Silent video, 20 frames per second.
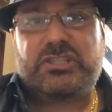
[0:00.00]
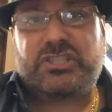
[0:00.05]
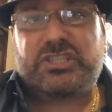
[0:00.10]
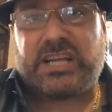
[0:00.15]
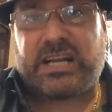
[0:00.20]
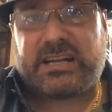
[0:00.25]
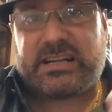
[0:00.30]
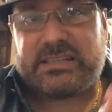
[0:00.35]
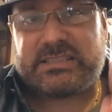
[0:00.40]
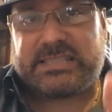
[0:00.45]

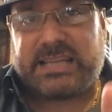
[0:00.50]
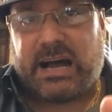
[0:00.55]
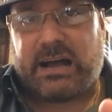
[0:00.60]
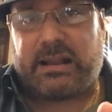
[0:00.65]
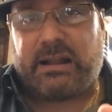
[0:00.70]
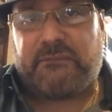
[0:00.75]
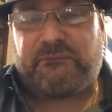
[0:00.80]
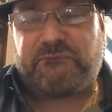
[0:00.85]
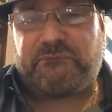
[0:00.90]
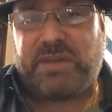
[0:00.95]
Check us
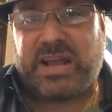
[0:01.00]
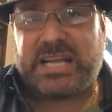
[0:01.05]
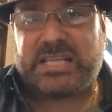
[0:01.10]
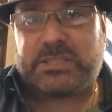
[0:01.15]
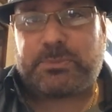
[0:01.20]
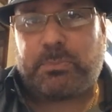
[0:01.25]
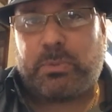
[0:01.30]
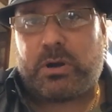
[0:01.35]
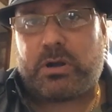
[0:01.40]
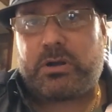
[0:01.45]
out on
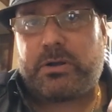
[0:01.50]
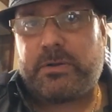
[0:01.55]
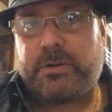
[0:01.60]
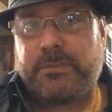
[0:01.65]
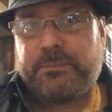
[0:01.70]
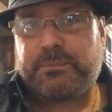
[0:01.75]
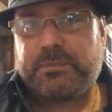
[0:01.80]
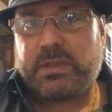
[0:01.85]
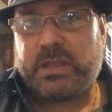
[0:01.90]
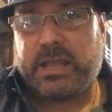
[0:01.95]
Facebook
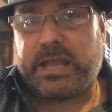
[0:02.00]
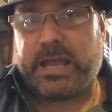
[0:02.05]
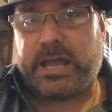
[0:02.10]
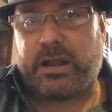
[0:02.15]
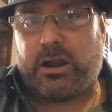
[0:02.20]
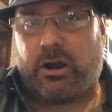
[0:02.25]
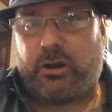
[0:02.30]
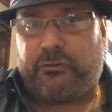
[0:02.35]
and